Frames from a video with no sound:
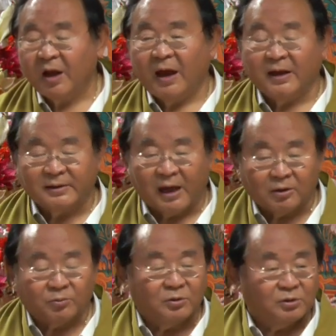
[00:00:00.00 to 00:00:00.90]
And
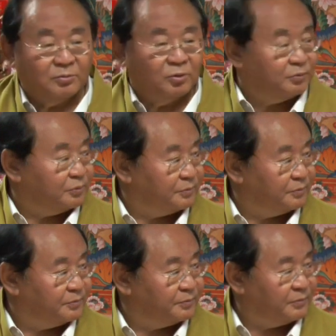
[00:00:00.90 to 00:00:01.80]
that will remove,
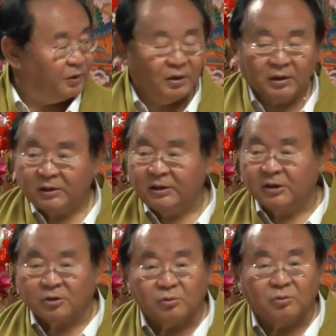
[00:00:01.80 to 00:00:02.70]

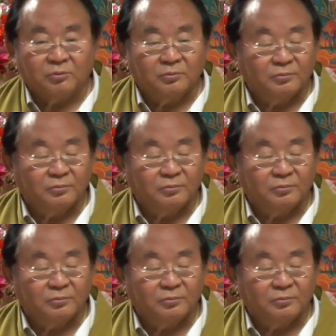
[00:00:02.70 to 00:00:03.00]
lead to